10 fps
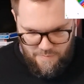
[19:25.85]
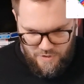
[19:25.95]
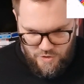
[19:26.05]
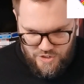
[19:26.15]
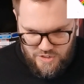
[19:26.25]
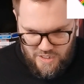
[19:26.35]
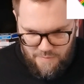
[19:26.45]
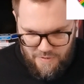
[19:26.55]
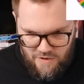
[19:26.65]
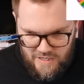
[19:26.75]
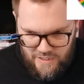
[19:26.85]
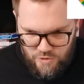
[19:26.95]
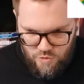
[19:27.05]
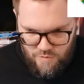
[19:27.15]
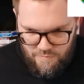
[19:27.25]
because apparently I
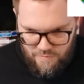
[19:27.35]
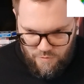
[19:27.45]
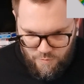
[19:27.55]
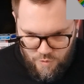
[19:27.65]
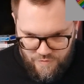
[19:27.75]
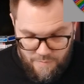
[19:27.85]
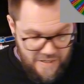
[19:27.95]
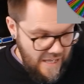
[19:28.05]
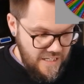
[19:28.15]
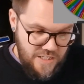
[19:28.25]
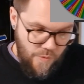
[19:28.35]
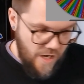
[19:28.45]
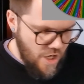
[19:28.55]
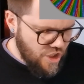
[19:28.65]
do remove them. Candice LeRae.